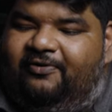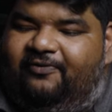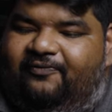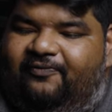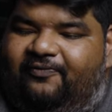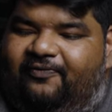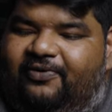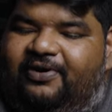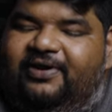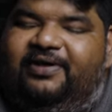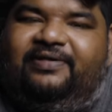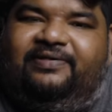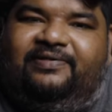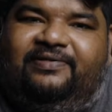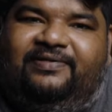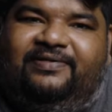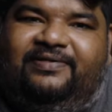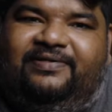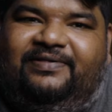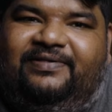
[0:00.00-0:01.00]
For
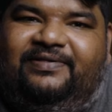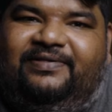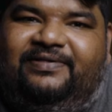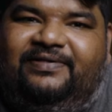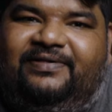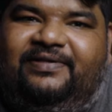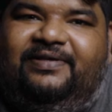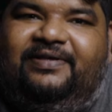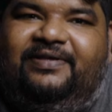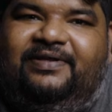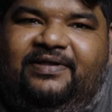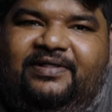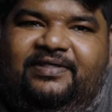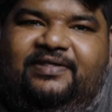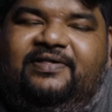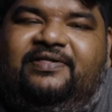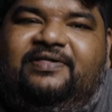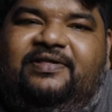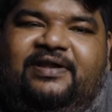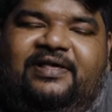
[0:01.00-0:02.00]
us, it's
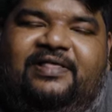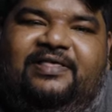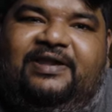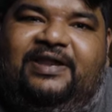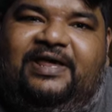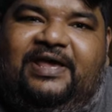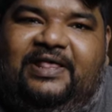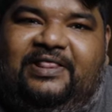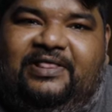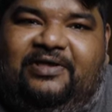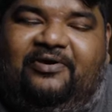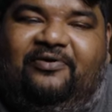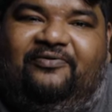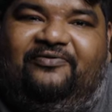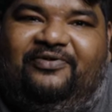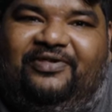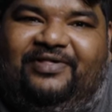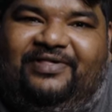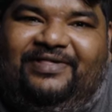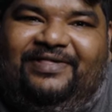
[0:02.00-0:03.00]
just another day at the
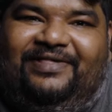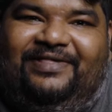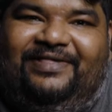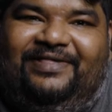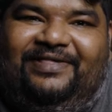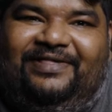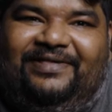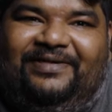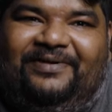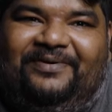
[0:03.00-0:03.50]
office.